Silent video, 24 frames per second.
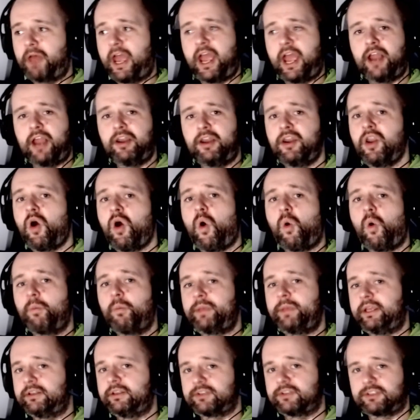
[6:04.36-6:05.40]
no
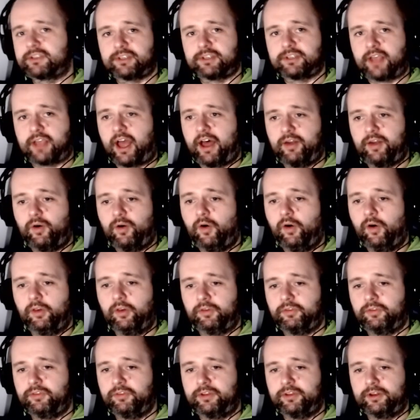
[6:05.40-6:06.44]
means at
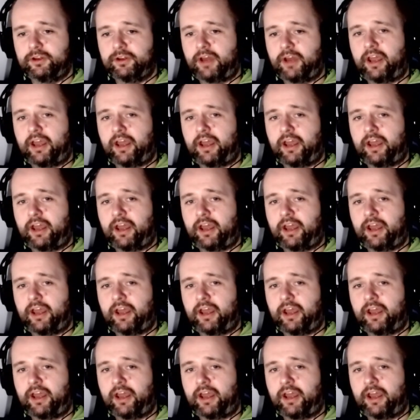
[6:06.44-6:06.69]
all the